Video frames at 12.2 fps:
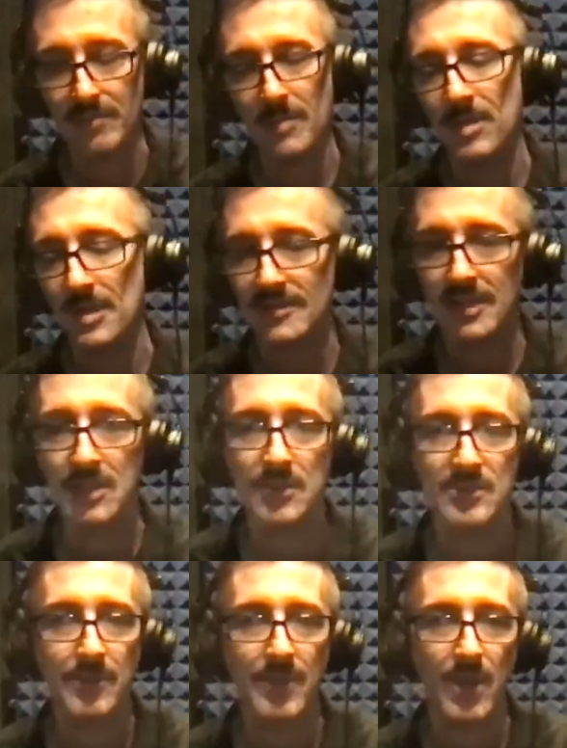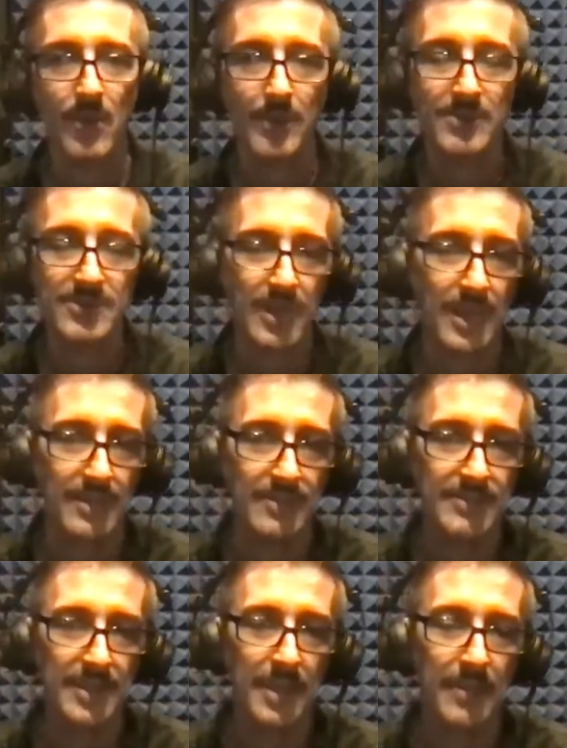people can see those on my website
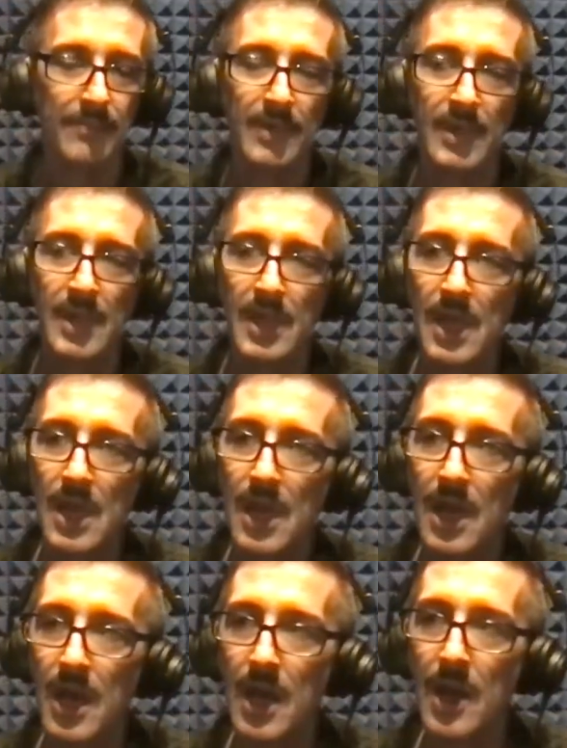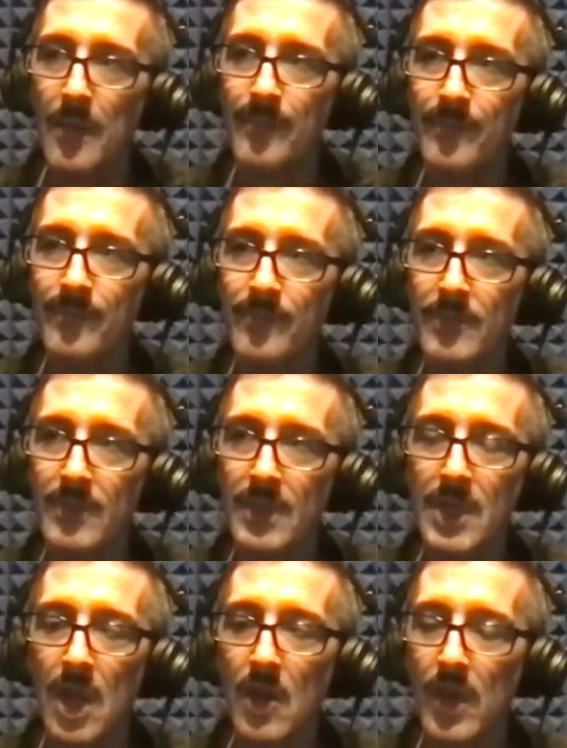and stuff.
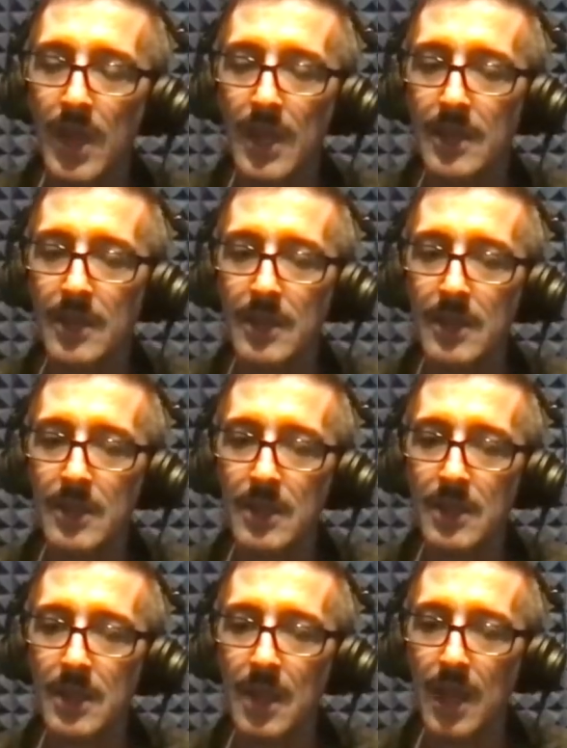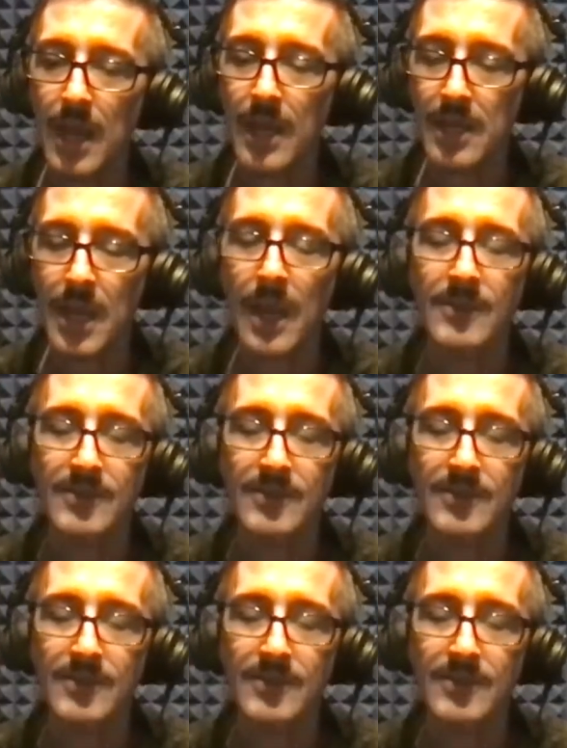You know, and I'm